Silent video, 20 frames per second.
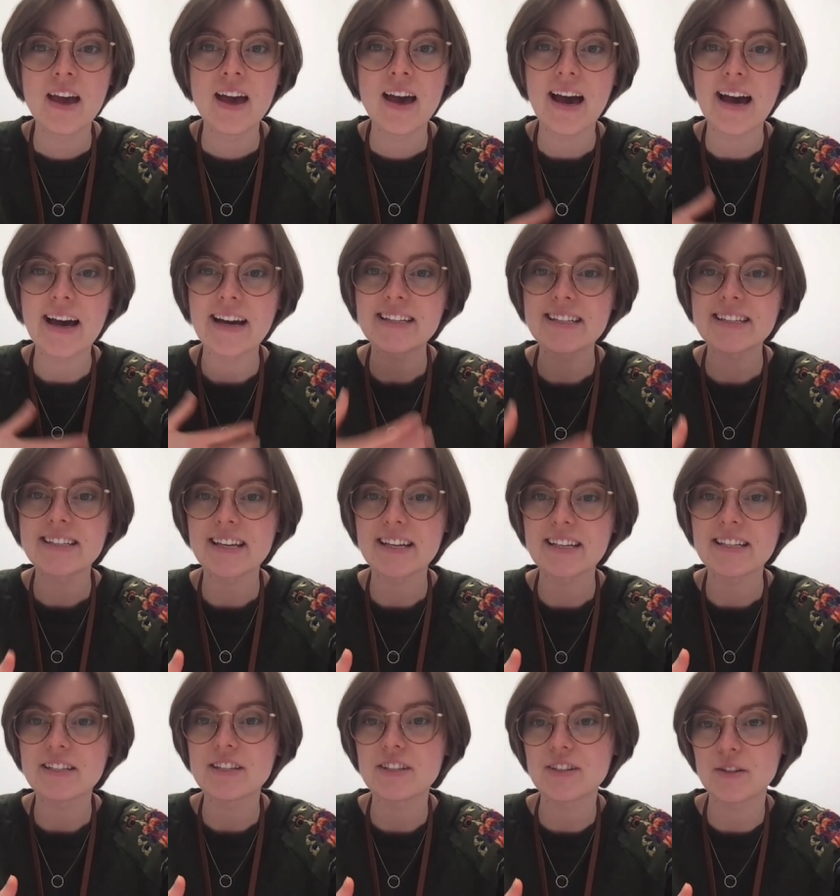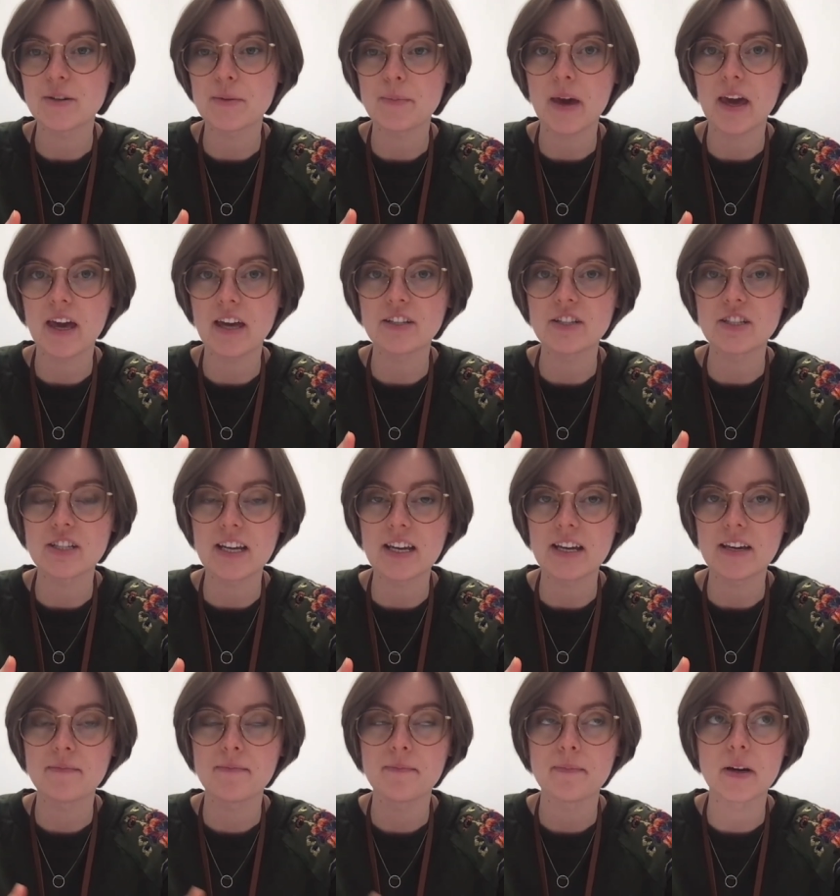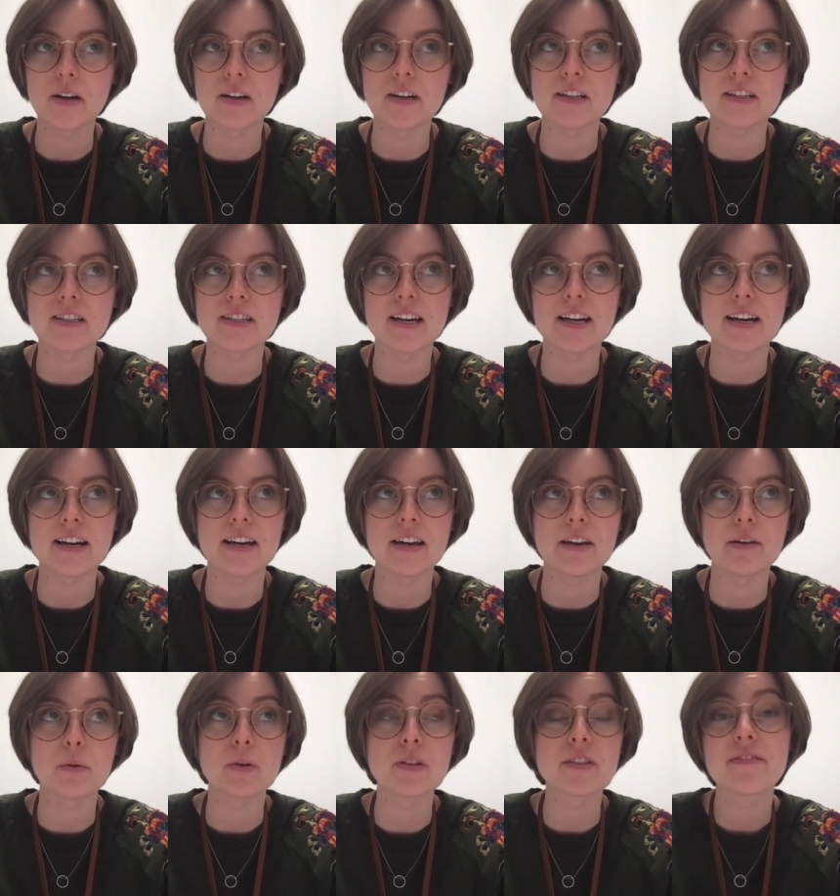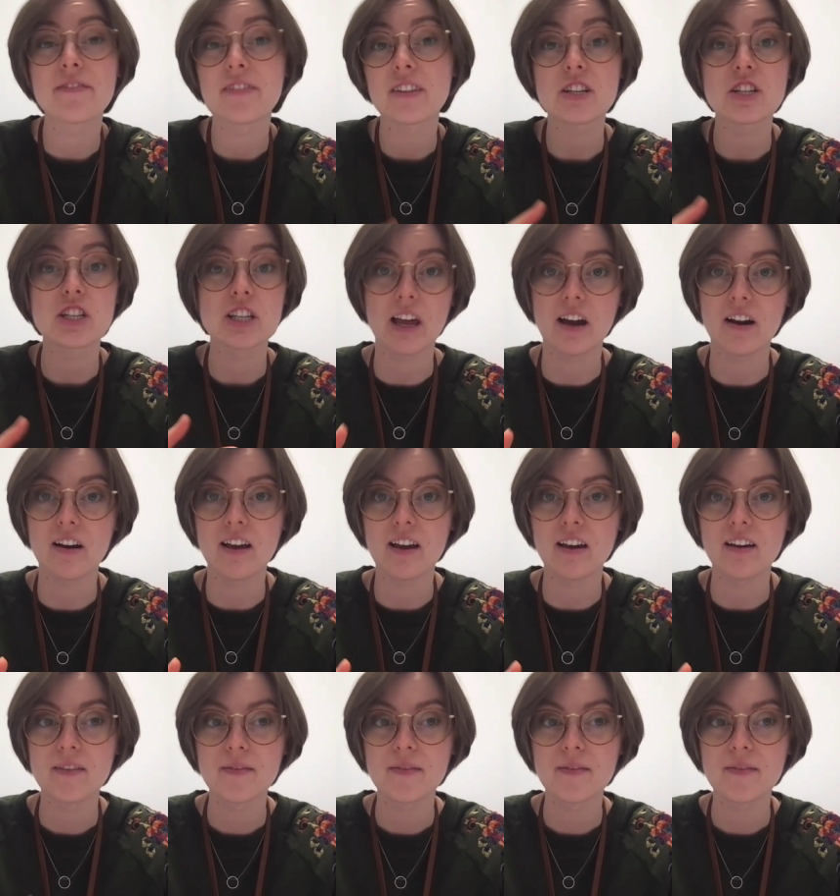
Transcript: I decided to do a PhD because I wasn't finished learning.